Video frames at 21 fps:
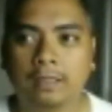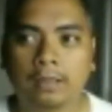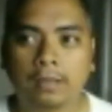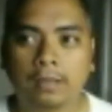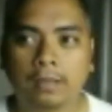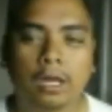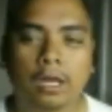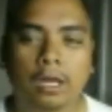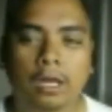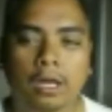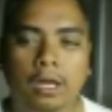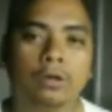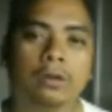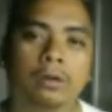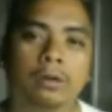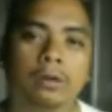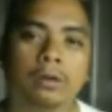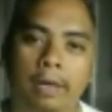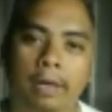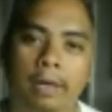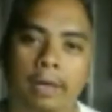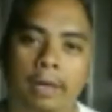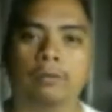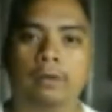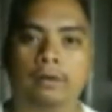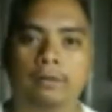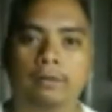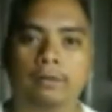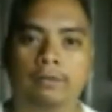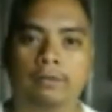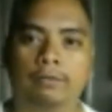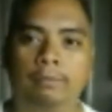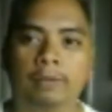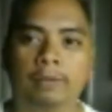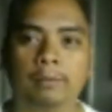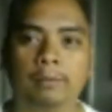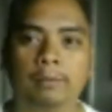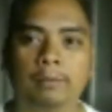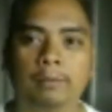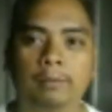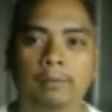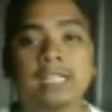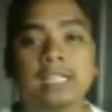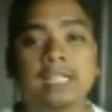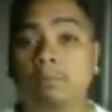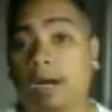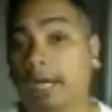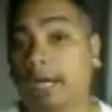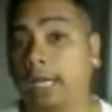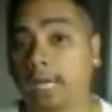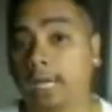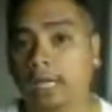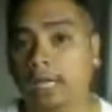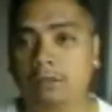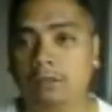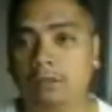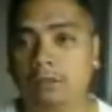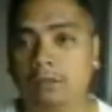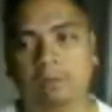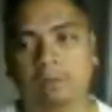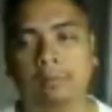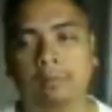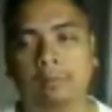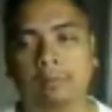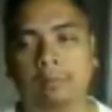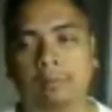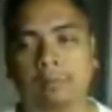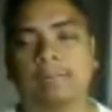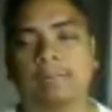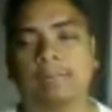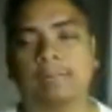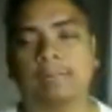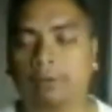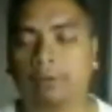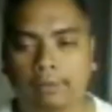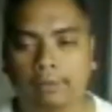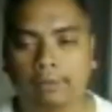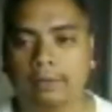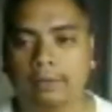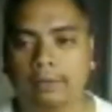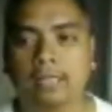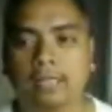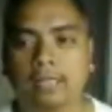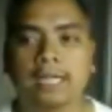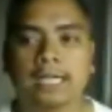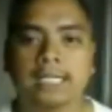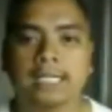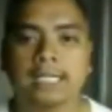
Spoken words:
a good amount of people, at least my age, maybe my demographic,